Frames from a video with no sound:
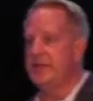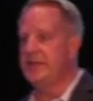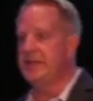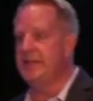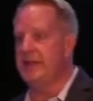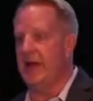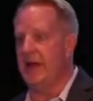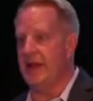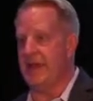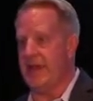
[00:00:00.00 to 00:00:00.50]

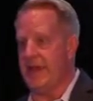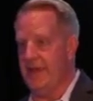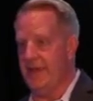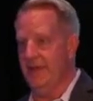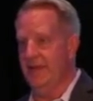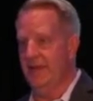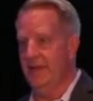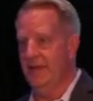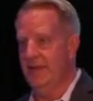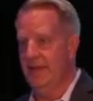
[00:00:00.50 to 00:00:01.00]
study,
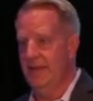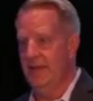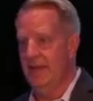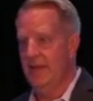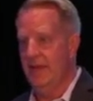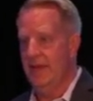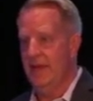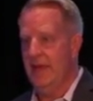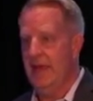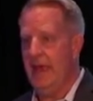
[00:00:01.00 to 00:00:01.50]

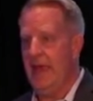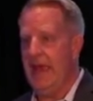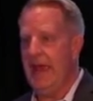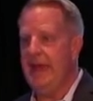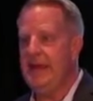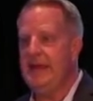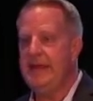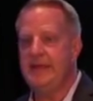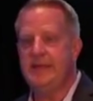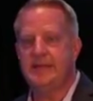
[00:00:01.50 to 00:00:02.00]

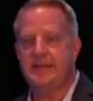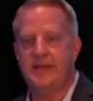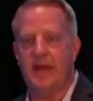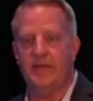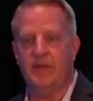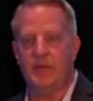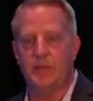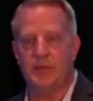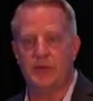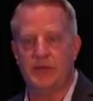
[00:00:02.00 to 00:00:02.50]

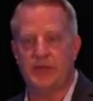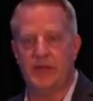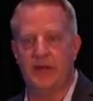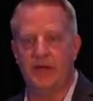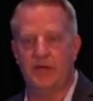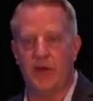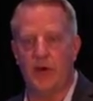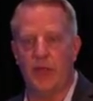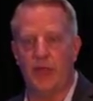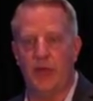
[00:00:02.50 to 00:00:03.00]

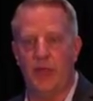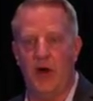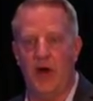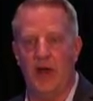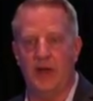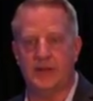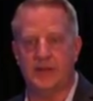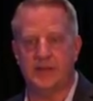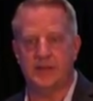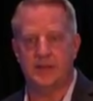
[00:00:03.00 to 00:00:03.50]
87% of our
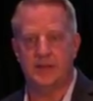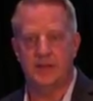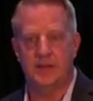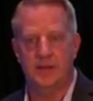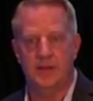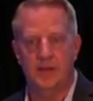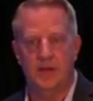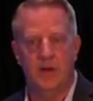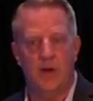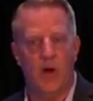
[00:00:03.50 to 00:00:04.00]
thoughts
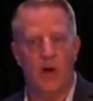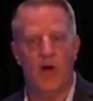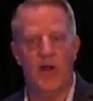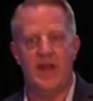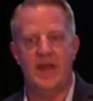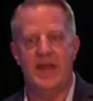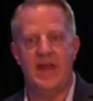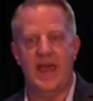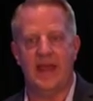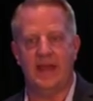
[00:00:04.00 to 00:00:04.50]
are
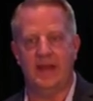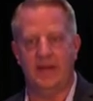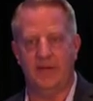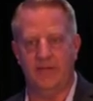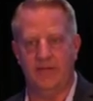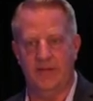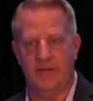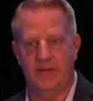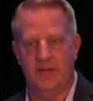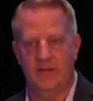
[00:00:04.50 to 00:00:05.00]

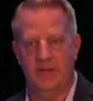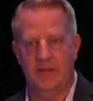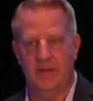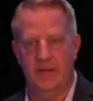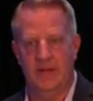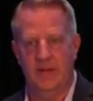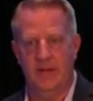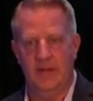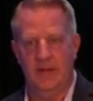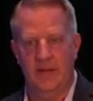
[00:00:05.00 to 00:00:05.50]
negative.
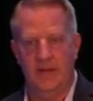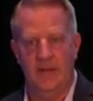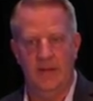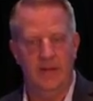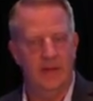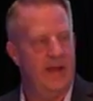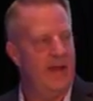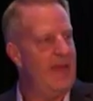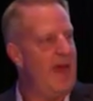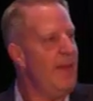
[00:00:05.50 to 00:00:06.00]

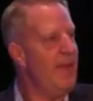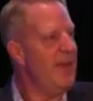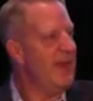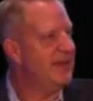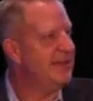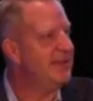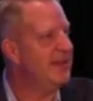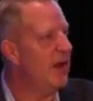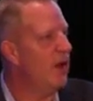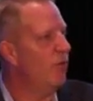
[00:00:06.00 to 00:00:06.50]
Now, that
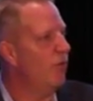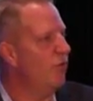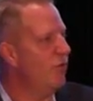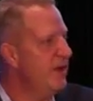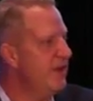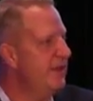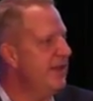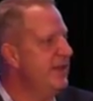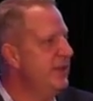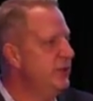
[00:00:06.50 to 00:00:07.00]
may sound
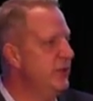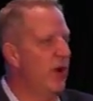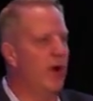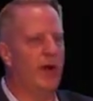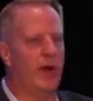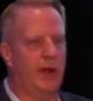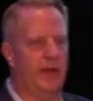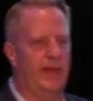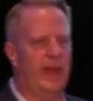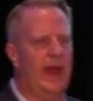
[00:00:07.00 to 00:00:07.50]
really
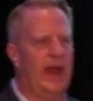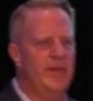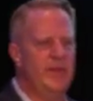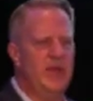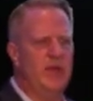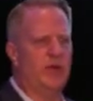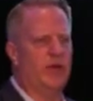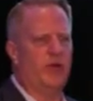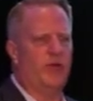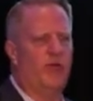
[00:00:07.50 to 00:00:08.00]
dark, and that I'm
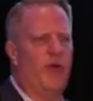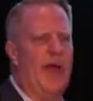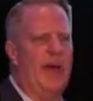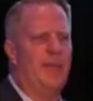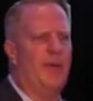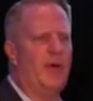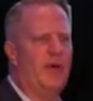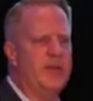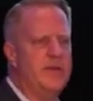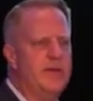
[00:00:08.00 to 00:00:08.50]
here to
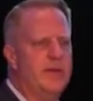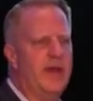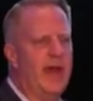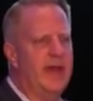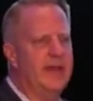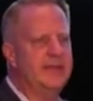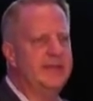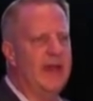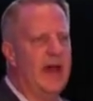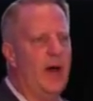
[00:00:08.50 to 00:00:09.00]
crap all you
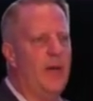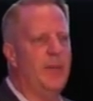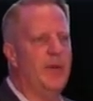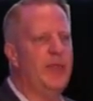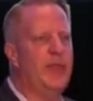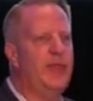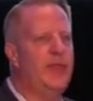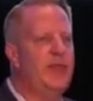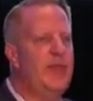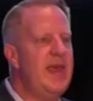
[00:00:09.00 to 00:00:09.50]
guys out,
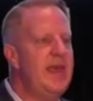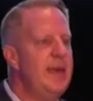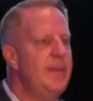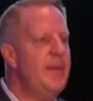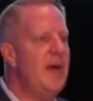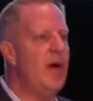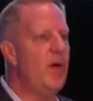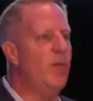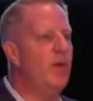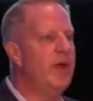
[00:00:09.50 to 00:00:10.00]
but think
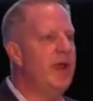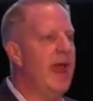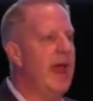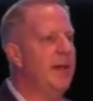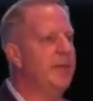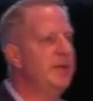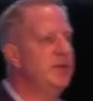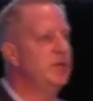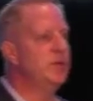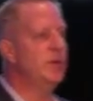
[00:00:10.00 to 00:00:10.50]
about what
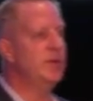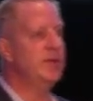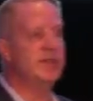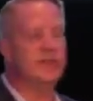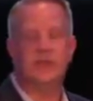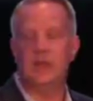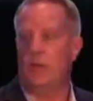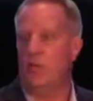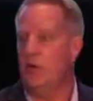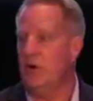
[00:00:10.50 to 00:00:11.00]
happens when
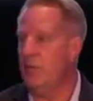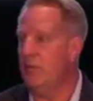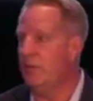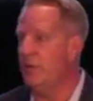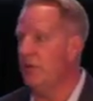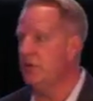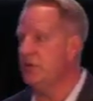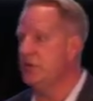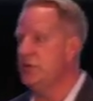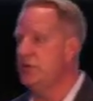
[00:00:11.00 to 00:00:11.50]
someone
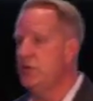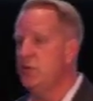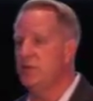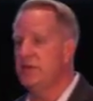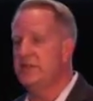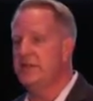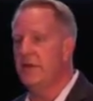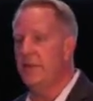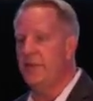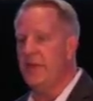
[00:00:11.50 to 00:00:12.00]
approaches you
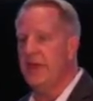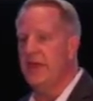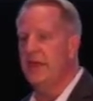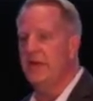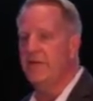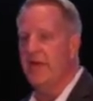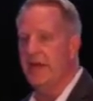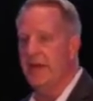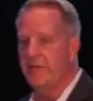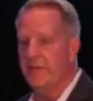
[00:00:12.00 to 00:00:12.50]
with something
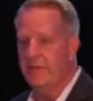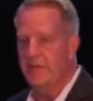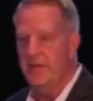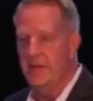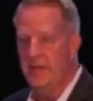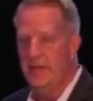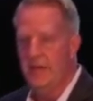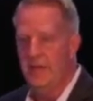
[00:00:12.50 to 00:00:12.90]
innovative.